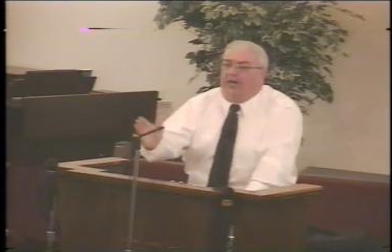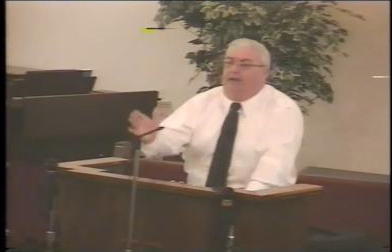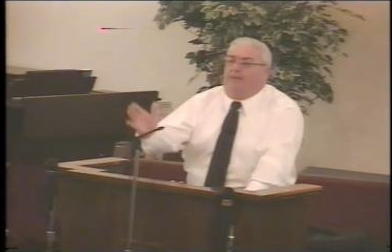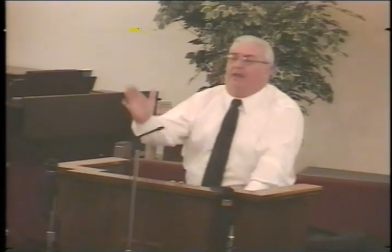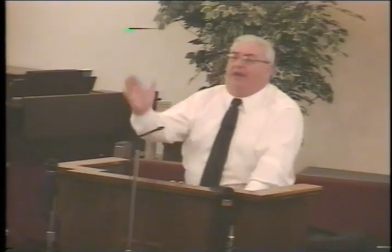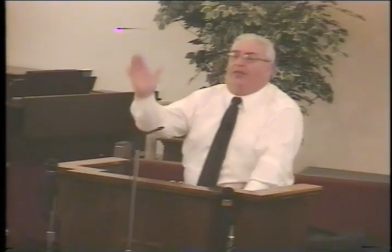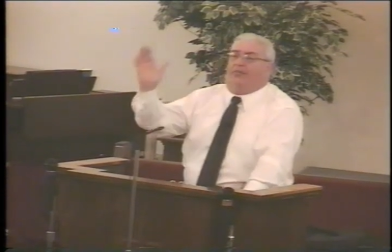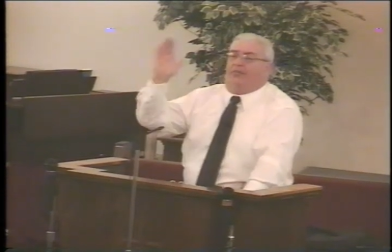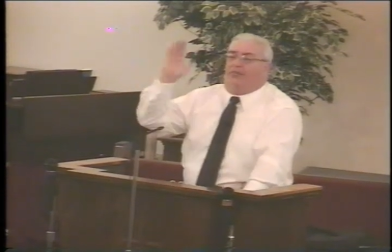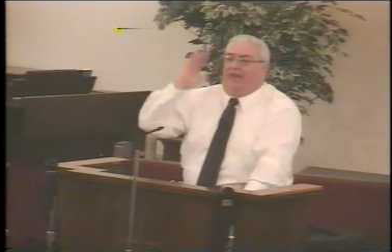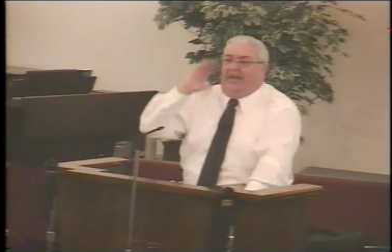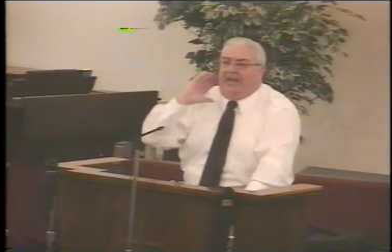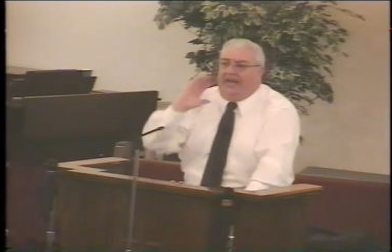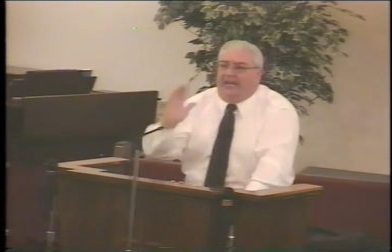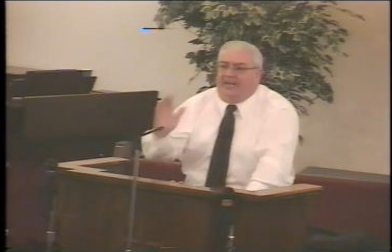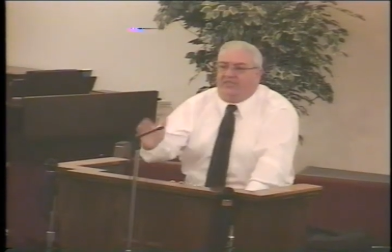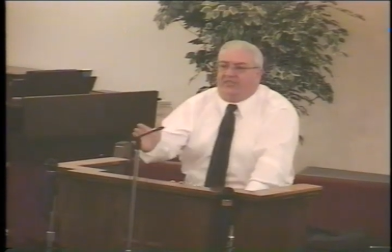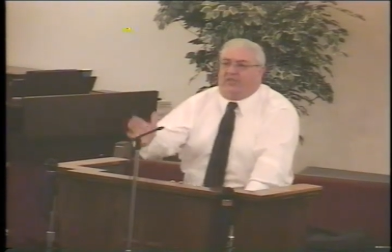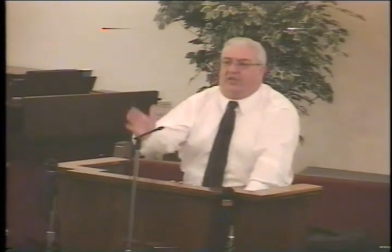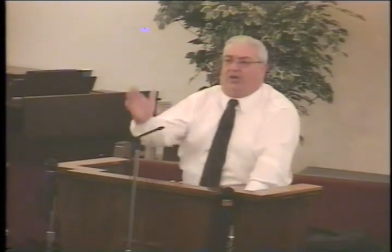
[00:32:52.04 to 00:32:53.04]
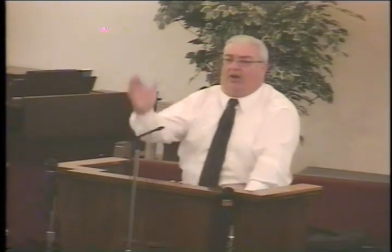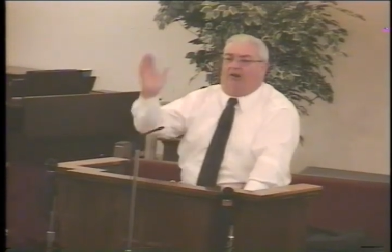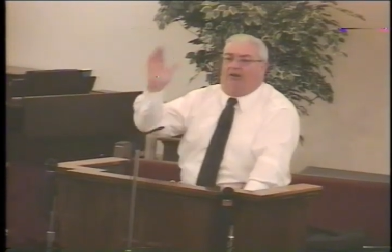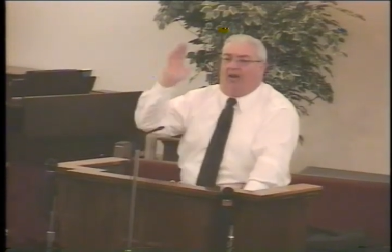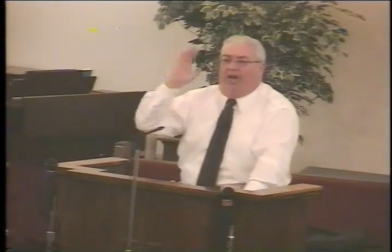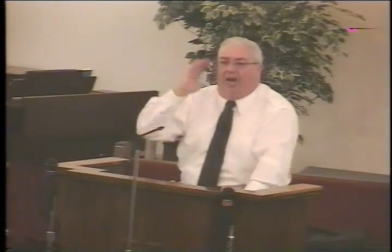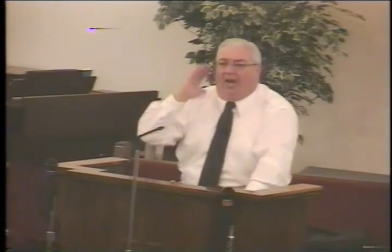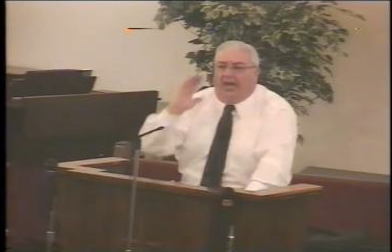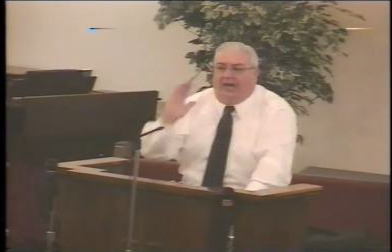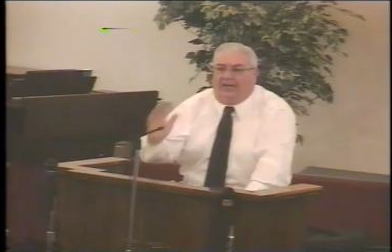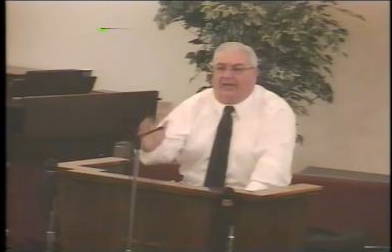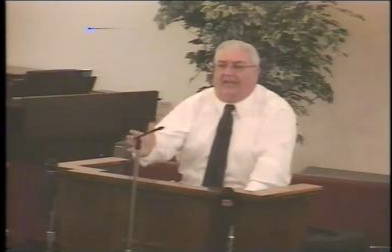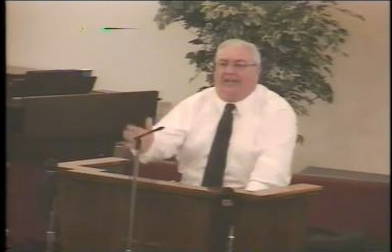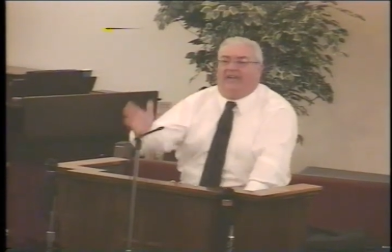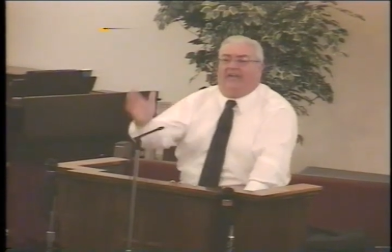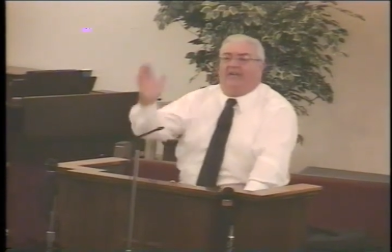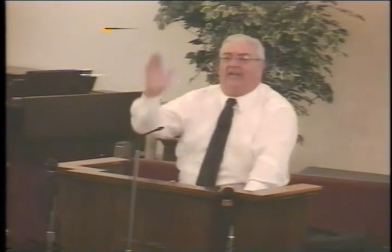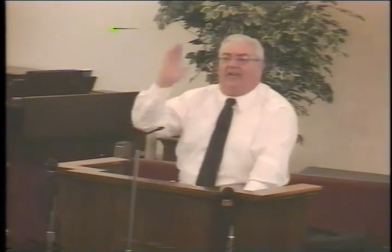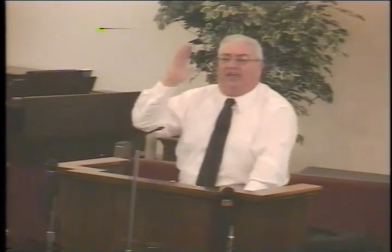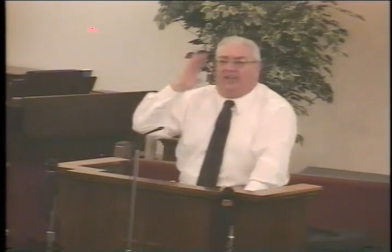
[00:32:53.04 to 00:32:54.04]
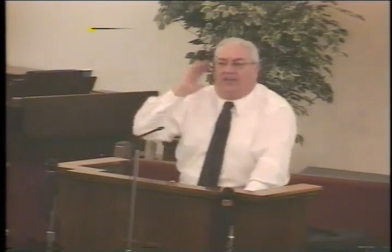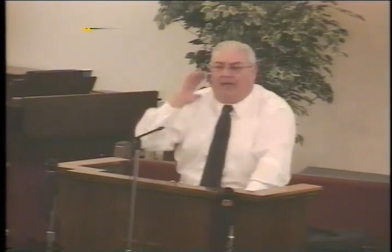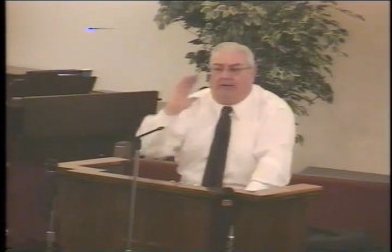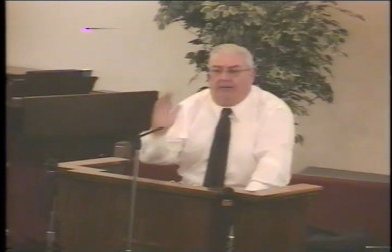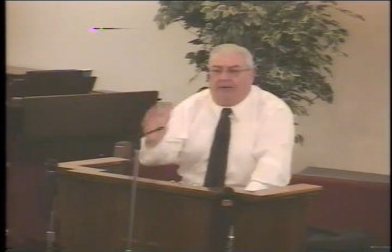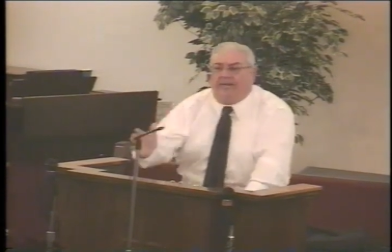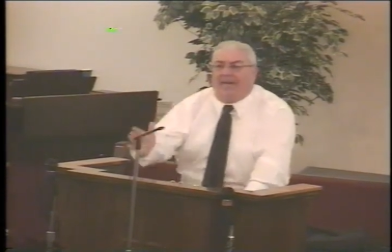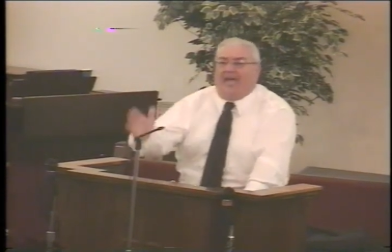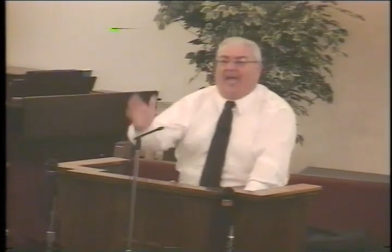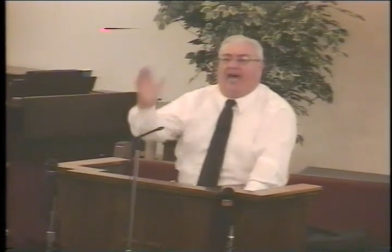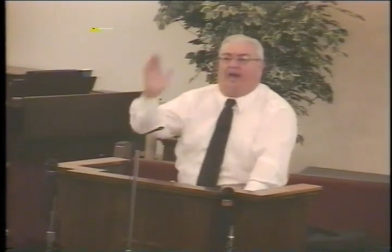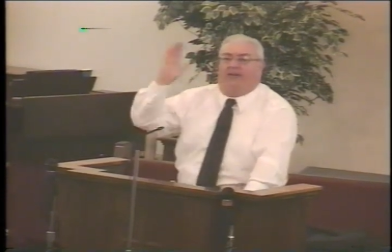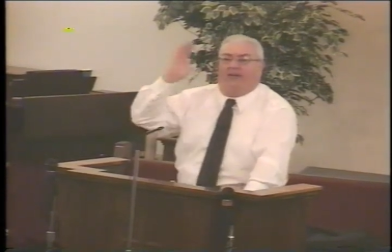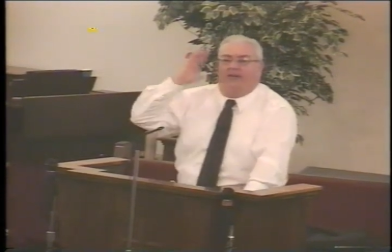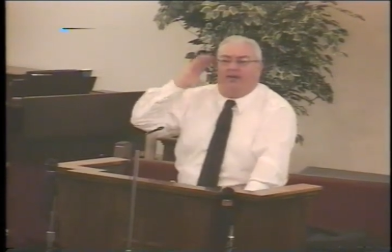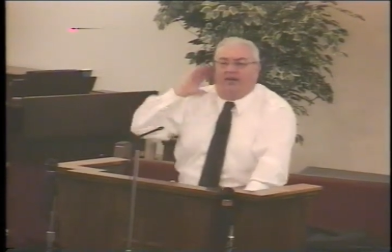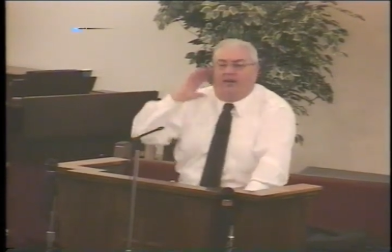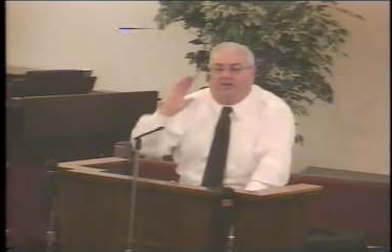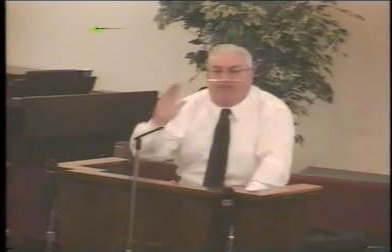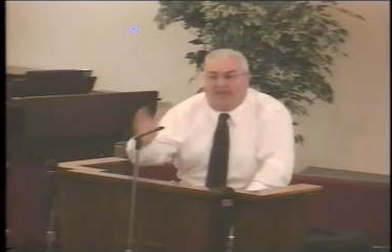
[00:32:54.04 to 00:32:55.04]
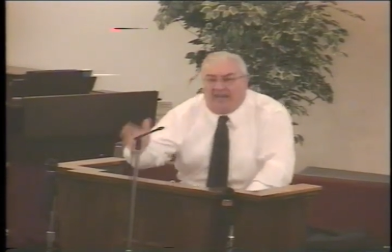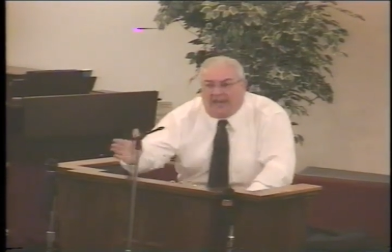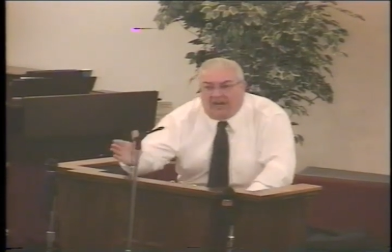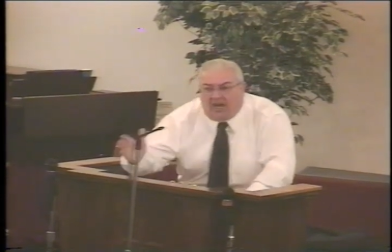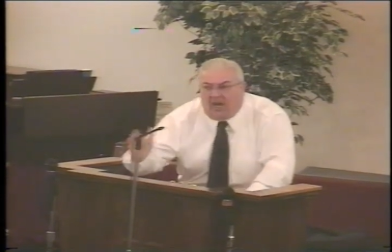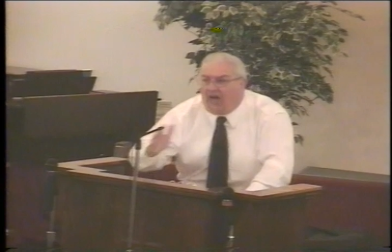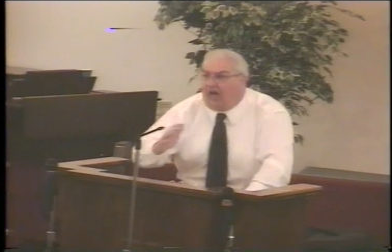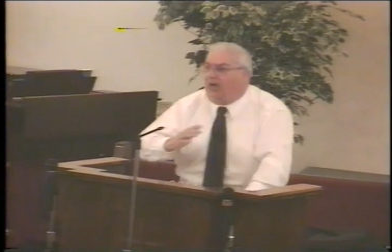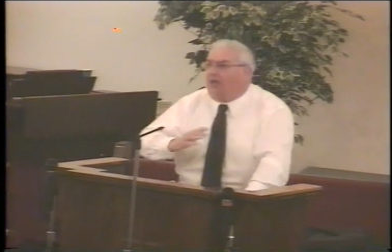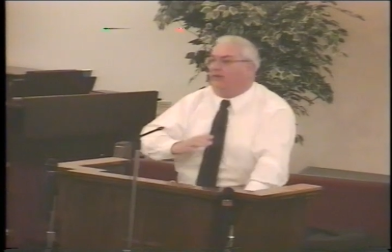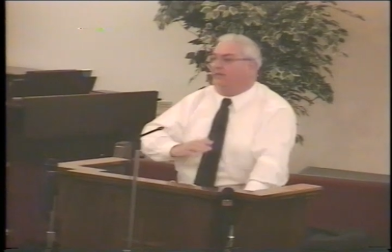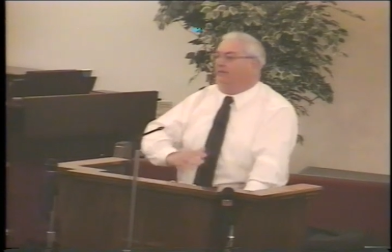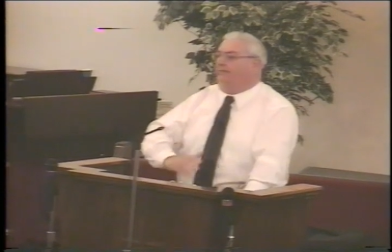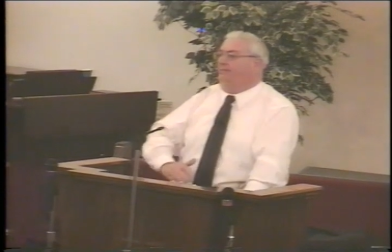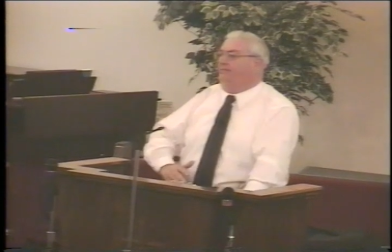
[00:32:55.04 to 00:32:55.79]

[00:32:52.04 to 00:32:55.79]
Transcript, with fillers: to be things that are ugly coming out of that heart.